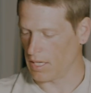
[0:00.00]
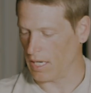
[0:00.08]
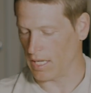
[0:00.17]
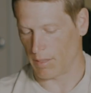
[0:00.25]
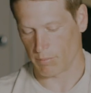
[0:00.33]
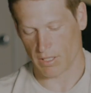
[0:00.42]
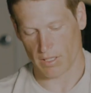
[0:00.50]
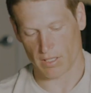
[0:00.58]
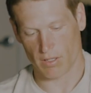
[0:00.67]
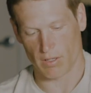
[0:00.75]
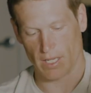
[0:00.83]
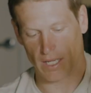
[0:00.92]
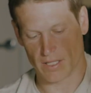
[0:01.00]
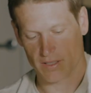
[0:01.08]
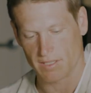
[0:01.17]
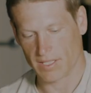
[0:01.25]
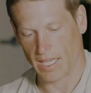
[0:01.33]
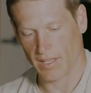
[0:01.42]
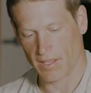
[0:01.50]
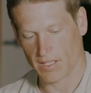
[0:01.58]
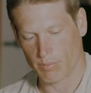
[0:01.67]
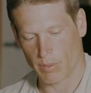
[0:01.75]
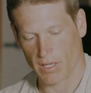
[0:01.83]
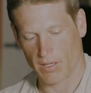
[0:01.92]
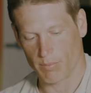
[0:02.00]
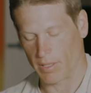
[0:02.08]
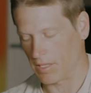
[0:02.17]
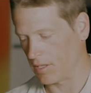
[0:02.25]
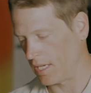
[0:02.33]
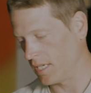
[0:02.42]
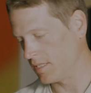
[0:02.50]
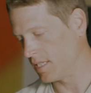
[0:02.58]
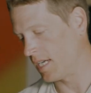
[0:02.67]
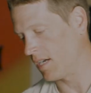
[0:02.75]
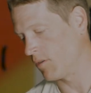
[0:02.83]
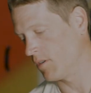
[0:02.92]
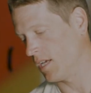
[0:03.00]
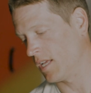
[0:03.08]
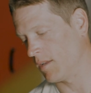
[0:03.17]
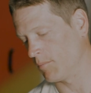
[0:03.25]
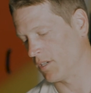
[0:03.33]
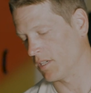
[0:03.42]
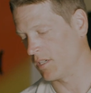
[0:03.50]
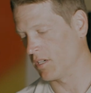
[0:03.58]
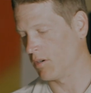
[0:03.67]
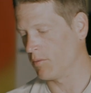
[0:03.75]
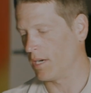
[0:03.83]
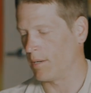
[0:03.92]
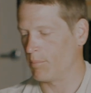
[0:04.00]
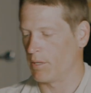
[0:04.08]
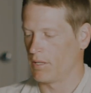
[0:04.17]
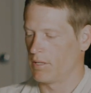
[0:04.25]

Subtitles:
And I'm going to go ahead and set this part of my line down, and I'm going to go up